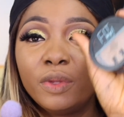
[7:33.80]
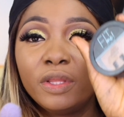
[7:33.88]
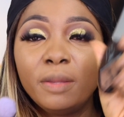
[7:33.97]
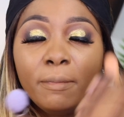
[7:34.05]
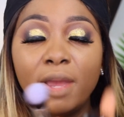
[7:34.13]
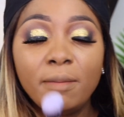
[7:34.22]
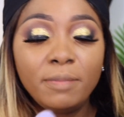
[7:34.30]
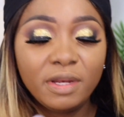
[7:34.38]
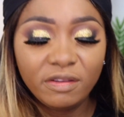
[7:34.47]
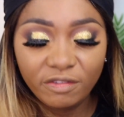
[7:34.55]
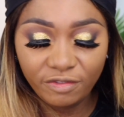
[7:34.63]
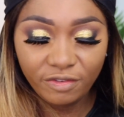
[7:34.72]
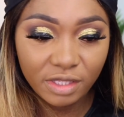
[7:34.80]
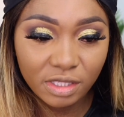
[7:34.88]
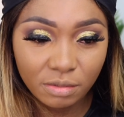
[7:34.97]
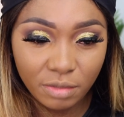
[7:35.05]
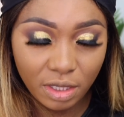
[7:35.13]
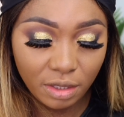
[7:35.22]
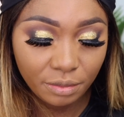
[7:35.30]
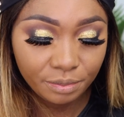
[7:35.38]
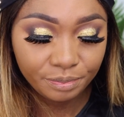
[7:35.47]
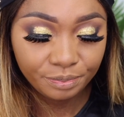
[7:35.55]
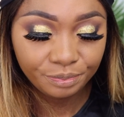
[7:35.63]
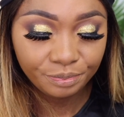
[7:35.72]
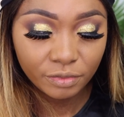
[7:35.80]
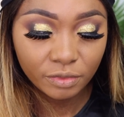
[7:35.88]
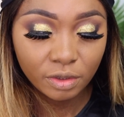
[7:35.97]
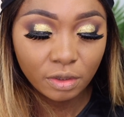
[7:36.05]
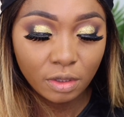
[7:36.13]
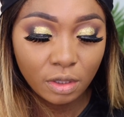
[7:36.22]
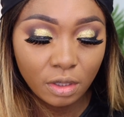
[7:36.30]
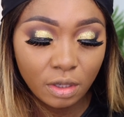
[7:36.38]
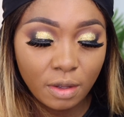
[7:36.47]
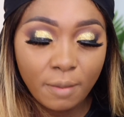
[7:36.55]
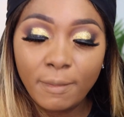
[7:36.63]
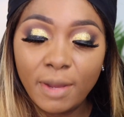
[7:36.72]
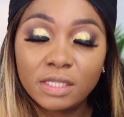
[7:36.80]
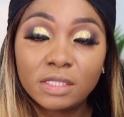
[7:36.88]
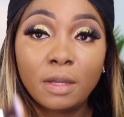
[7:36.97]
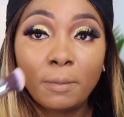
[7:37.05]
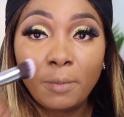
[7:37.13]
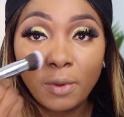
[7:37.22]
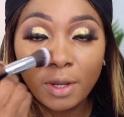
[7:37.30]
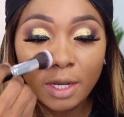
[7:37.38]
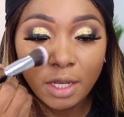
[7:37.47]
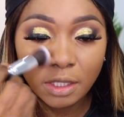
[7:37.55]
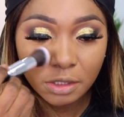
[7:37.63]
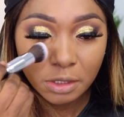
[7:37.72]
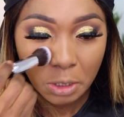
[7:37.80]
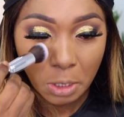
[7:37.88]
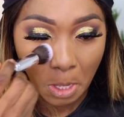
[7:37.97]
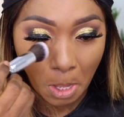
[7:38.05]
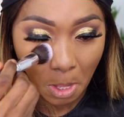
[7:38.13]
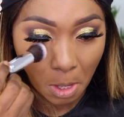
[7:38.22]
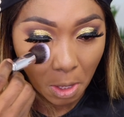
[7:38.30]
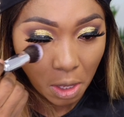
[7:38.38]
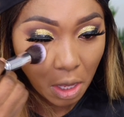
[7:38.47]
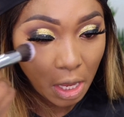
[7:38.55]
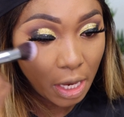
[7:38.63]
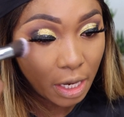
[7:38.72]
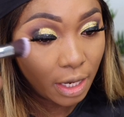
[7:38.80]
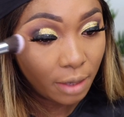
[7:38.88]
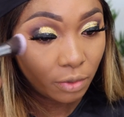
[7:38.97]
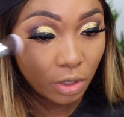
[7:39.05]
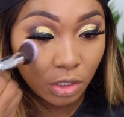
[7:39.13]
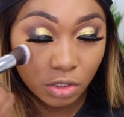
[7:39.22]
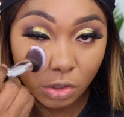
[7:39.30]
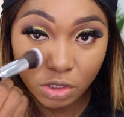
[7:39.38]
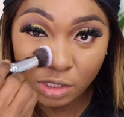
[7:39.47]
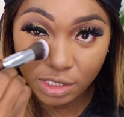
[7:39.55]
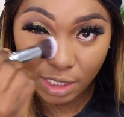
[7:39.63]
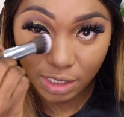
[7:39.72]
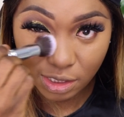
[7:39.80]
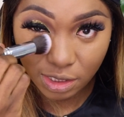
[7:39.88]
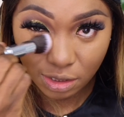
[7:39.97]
with the Maybelline Fit Me Matte and Poreless, and I'm going to set.